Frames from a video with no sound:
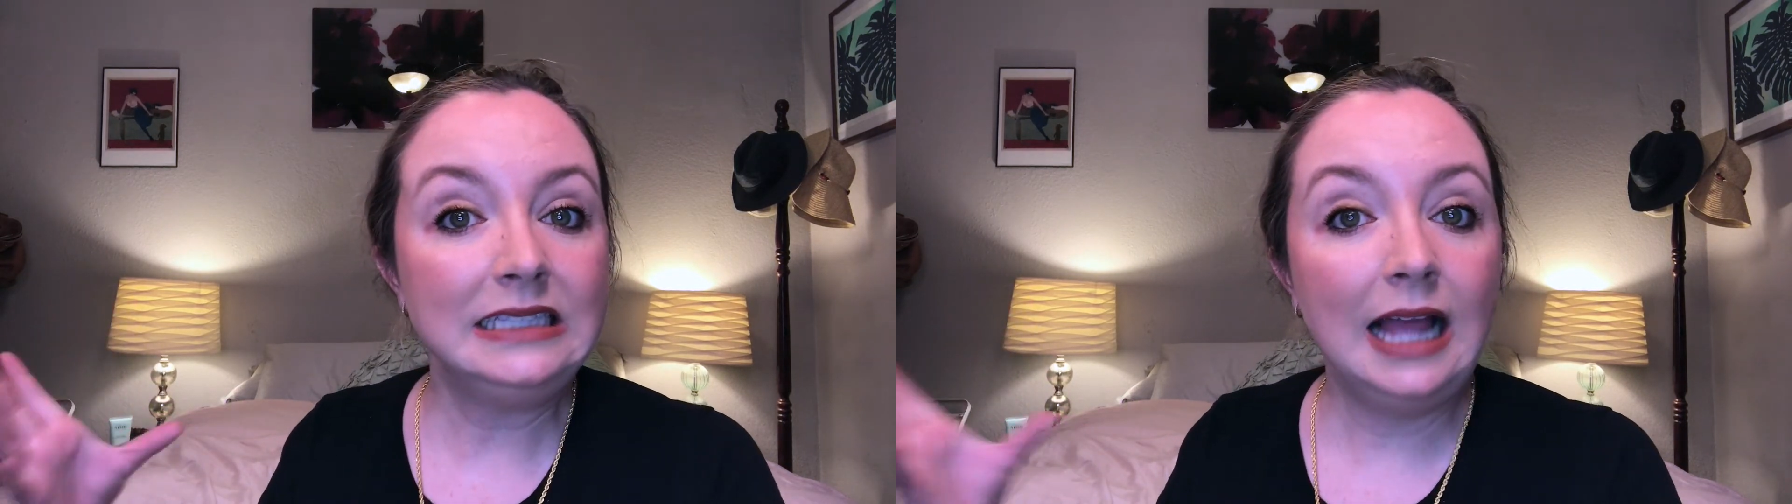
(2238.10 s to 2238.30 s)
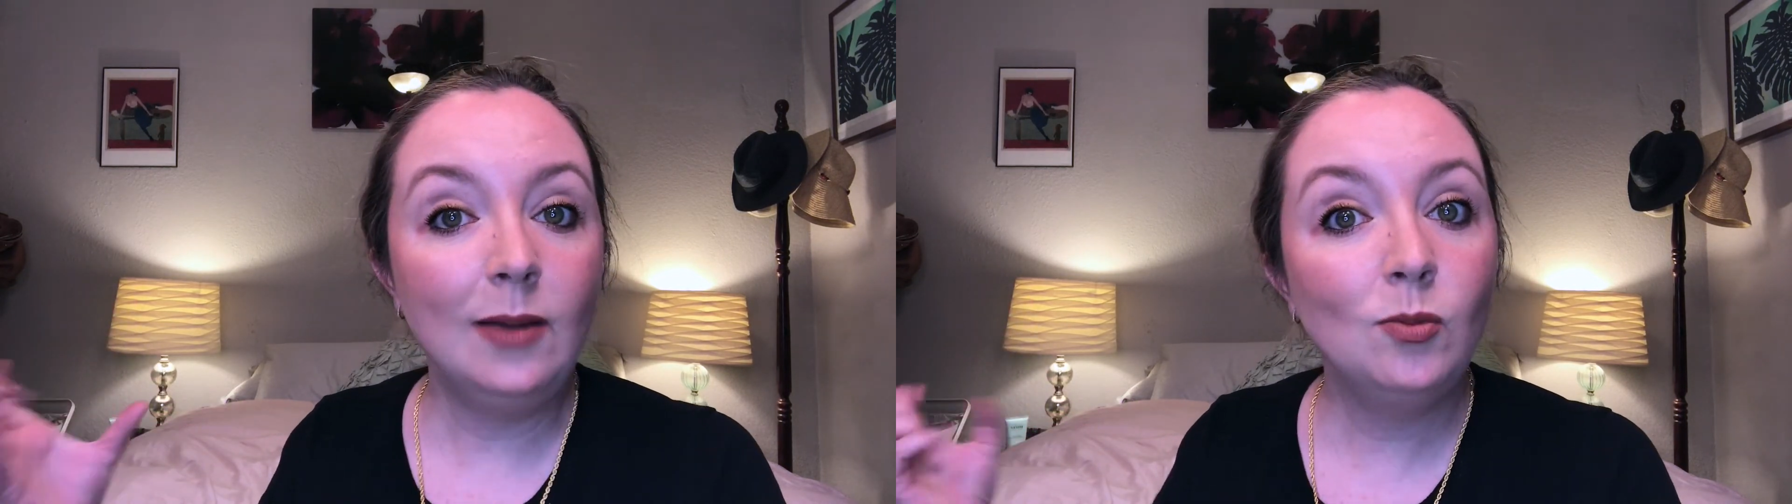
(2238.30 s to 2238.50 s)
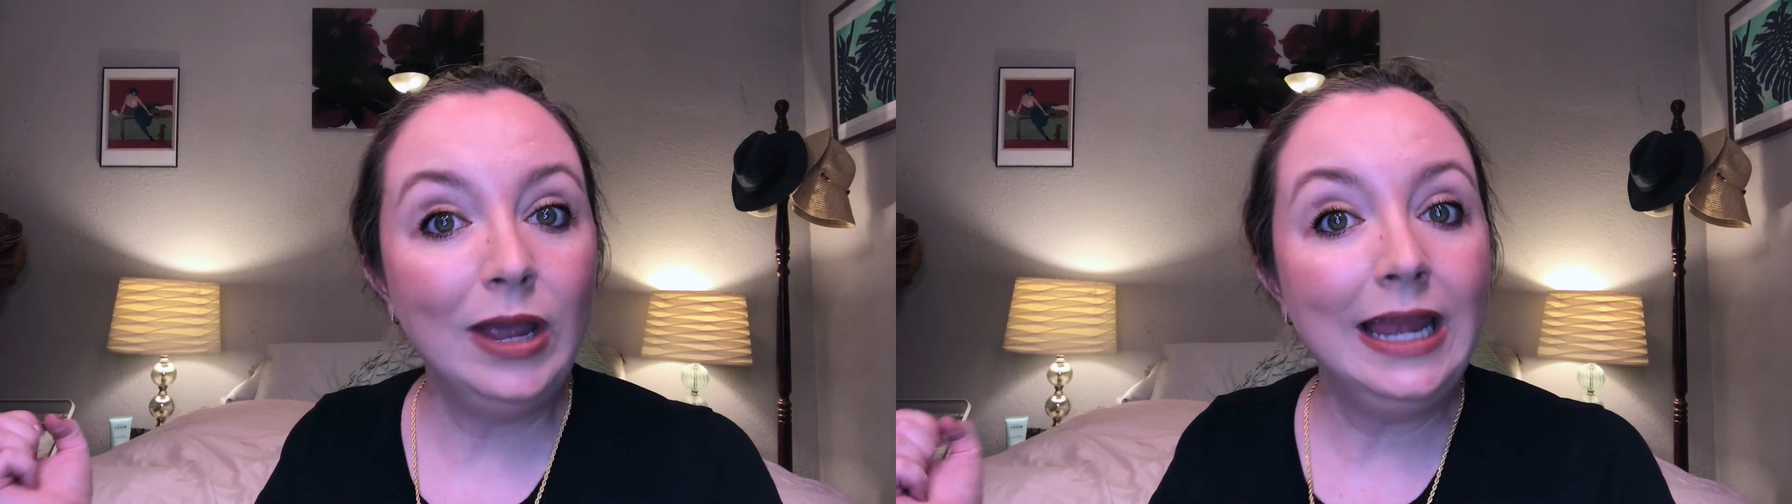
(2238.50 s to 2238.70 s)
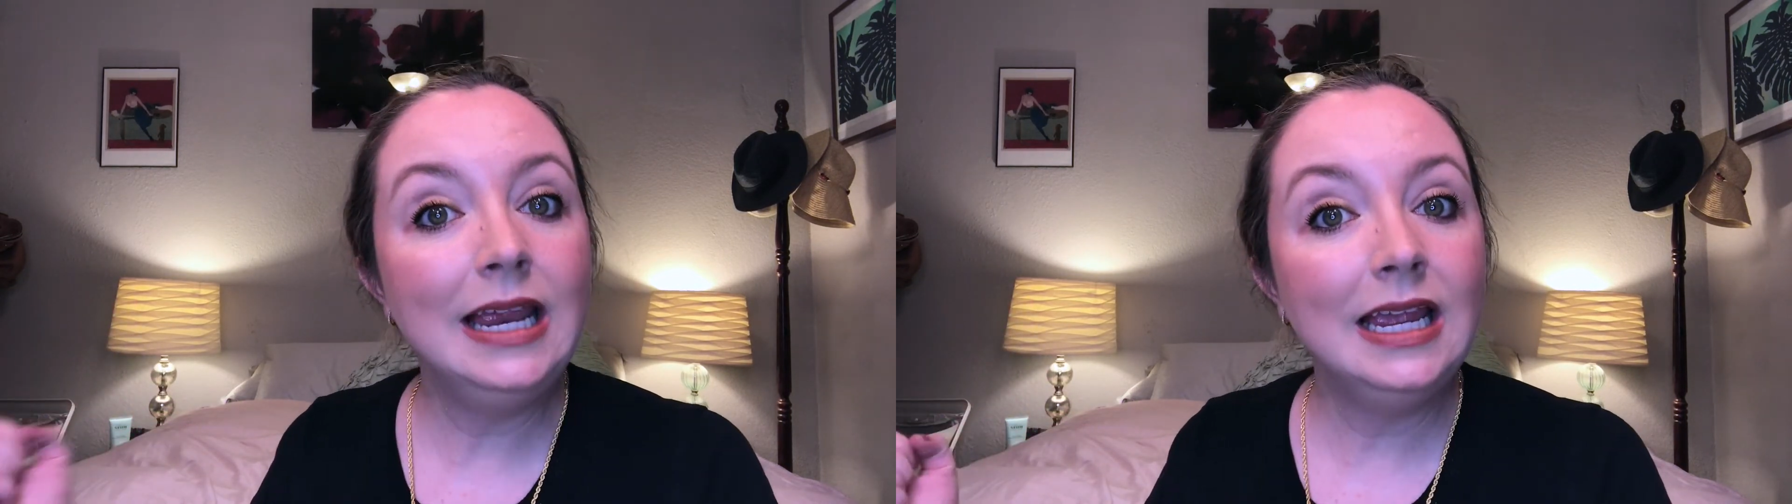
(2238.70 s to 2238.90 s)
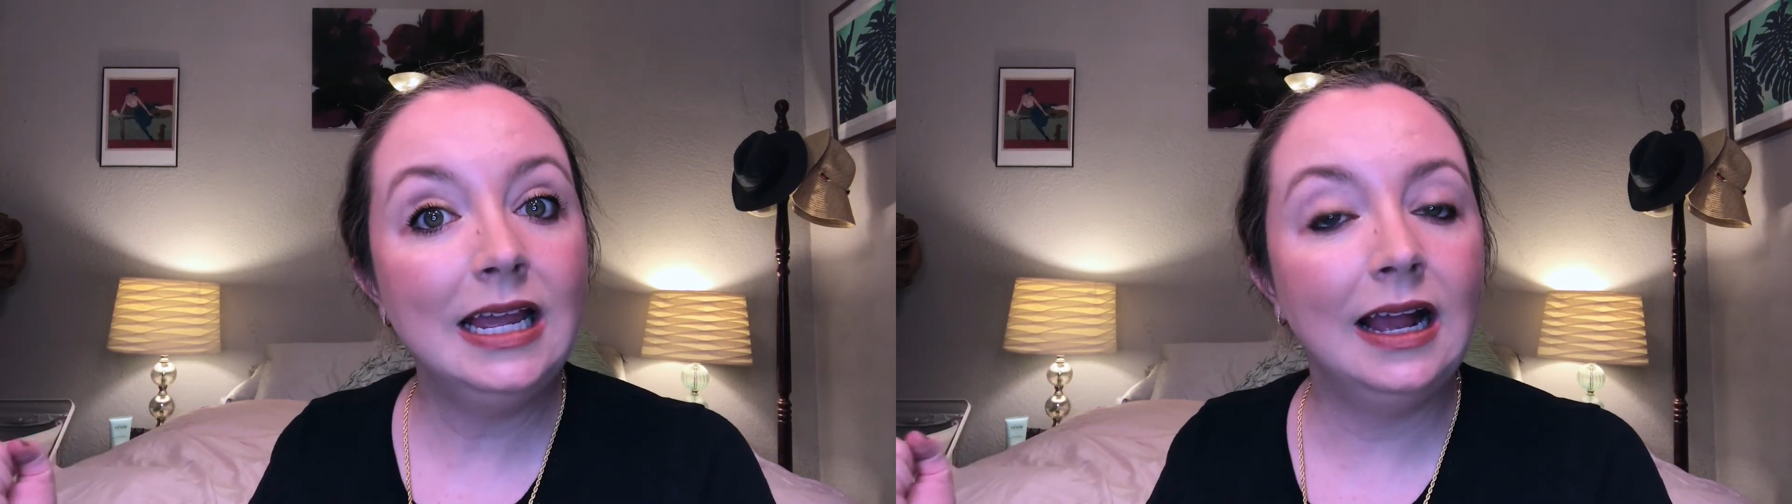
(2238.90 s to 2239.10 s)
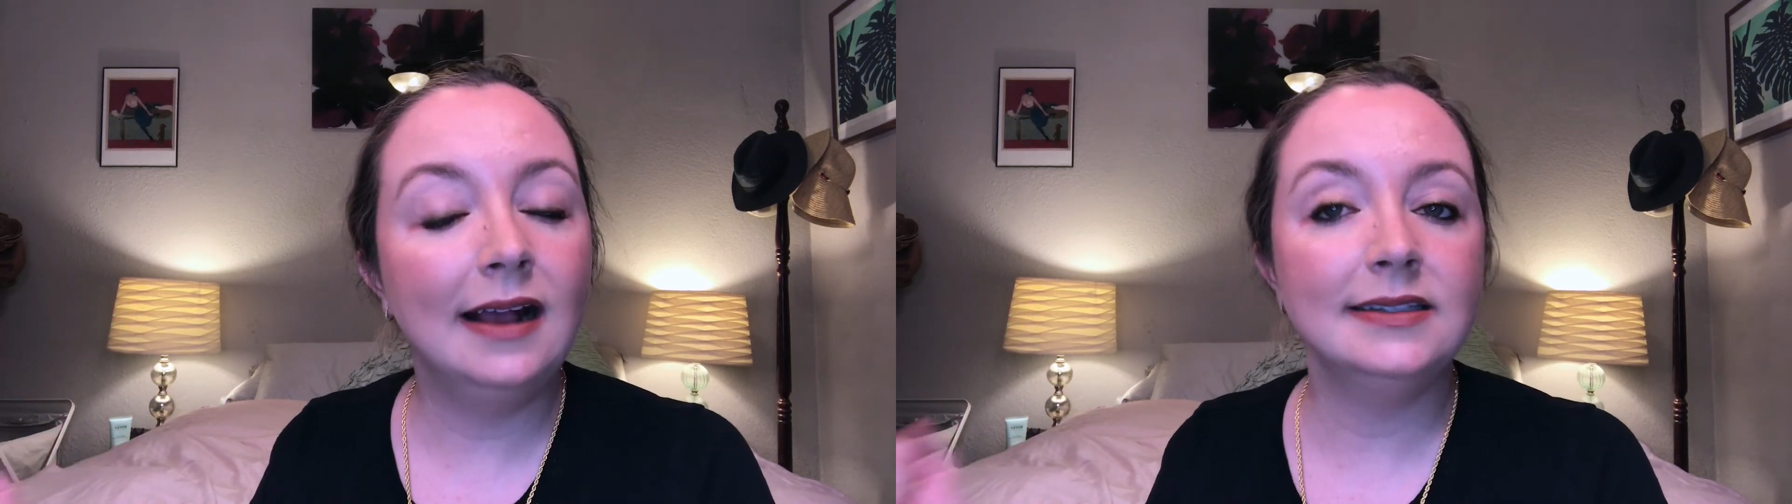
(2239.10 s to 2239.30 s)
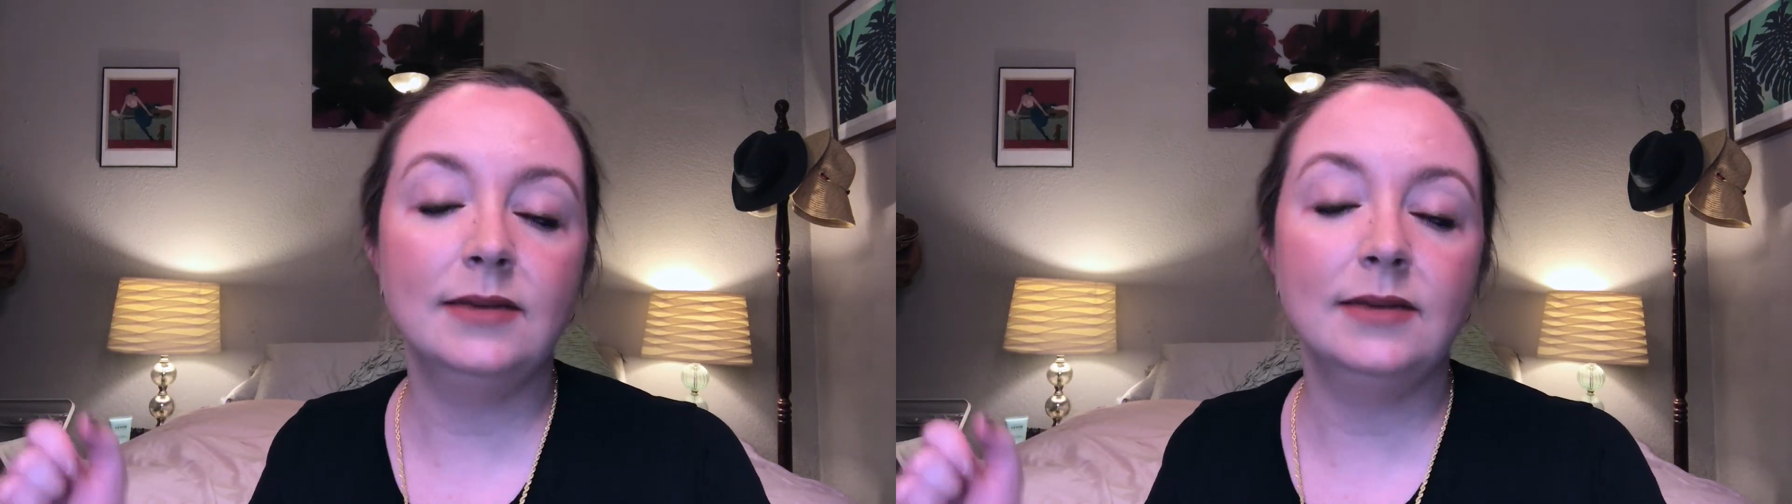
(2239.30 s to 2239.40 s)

I'm waiting because I'm